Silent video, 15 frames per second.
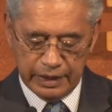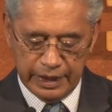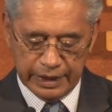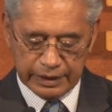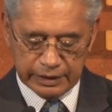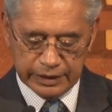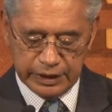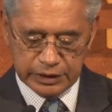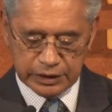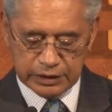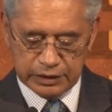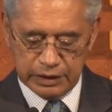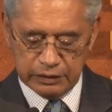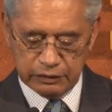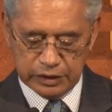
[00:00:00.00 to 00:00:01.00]
at
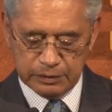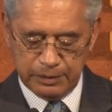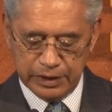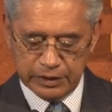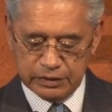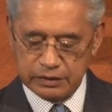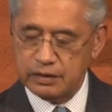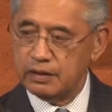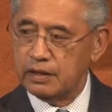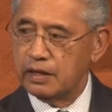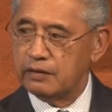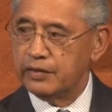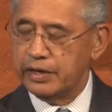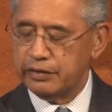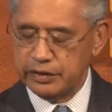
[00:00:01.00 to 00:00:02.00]
least in respect
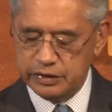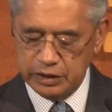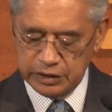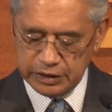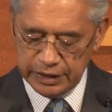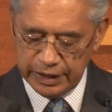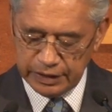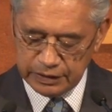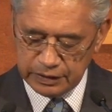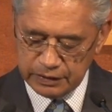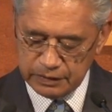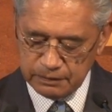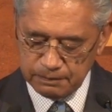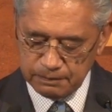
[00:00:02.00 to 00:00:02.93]
of heritage sites.